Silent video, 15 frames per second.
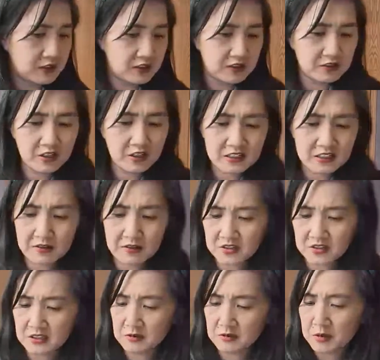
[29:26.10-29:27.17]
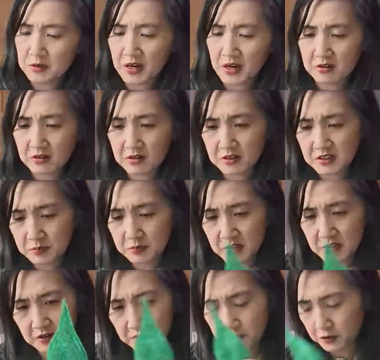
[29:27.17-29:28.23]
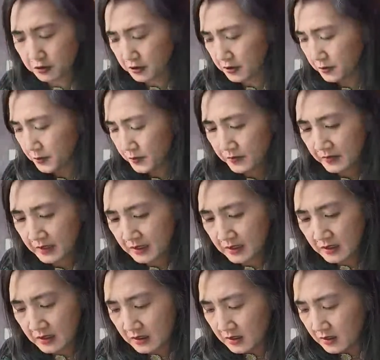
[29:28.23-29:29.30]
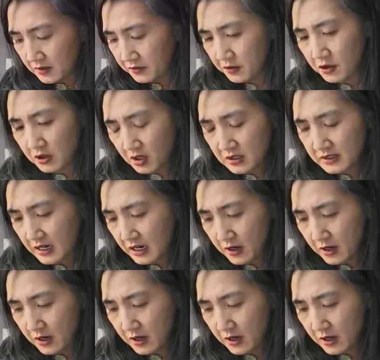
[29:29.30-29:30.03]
in my background. It's been there for a long time.